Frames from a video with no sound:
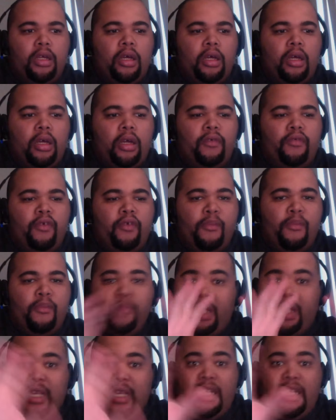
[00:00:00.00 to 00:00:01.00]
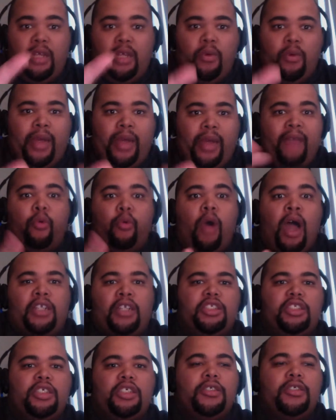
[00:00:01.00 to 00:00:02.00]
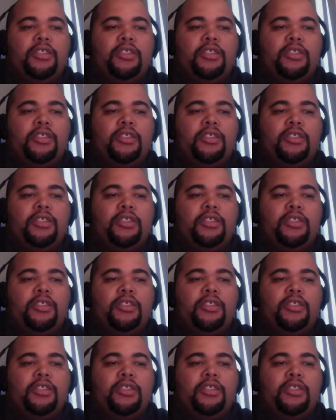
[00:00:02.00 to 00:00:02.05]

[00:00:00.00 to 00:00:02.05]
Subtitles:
For me, anyway, that I've watched